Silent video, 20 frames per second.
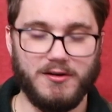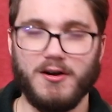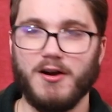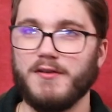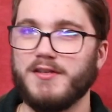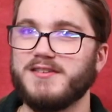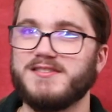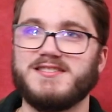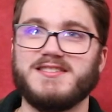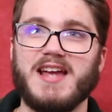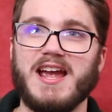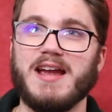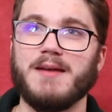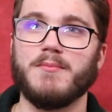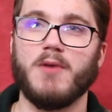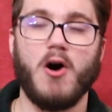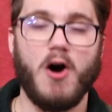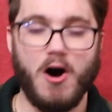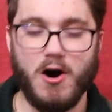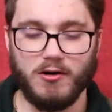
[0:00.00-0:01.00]
are the
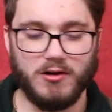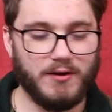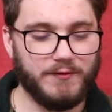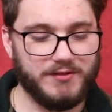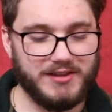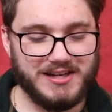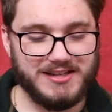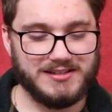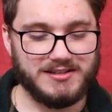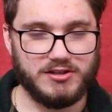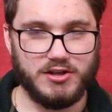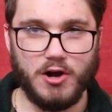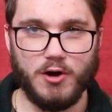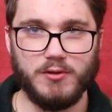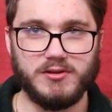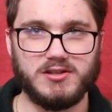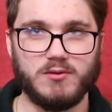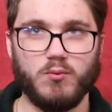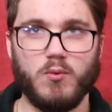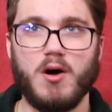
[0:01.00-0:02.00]
same. All of these
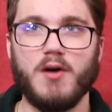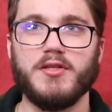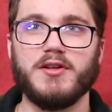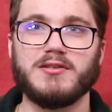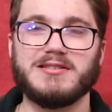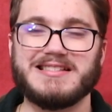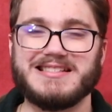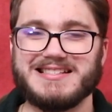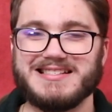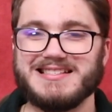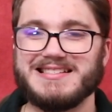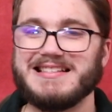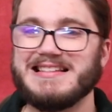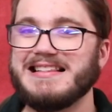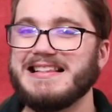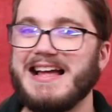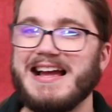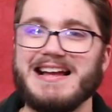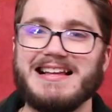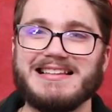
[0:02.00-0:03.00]
notes, while they're
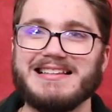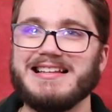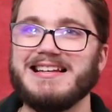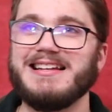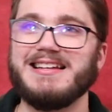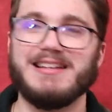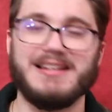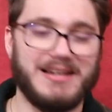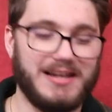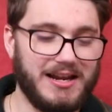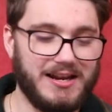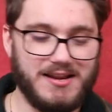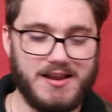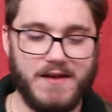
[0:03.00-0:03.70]
slightly in